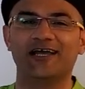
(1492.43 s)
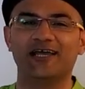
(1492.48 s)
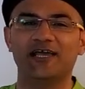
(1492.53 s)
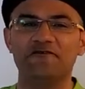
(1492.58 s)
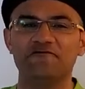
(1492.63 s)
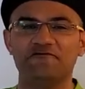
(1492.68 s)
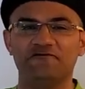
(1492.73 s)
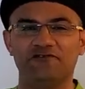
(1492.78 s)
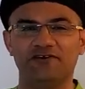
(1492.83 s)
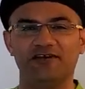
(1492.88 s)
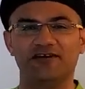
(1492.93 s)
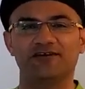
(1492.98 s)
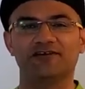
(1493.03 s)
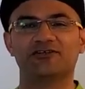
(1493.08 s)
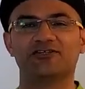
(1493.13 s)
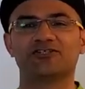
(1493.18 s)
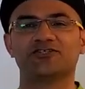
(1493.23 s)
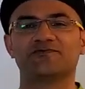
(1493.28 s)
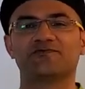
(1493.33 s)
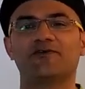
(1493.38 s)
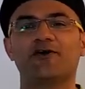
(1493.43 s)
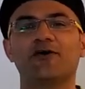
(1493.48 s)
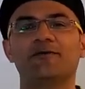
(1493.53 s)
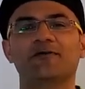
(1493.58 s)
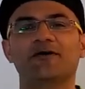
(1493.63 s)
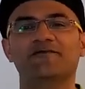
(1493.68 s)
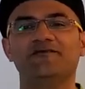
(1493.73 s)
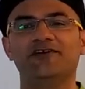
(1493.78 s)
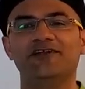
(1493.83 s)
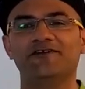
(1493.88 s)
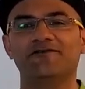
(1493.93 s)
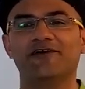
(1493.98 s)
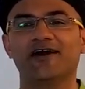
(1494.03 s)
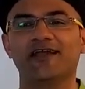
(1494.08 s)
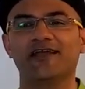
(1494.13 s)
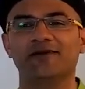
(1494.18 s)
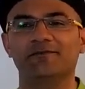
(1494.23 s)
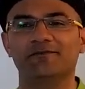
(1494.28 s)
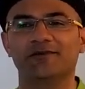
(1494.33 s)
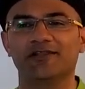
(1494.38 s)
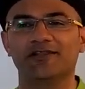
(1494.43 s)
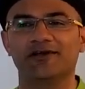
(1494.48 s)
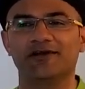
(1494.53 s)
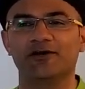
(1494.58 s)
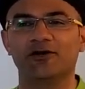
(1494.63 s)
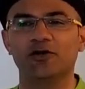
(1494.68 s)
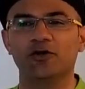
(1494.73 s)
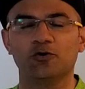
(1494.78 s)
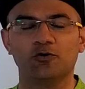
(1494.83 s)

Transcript: the fierce form of divine mother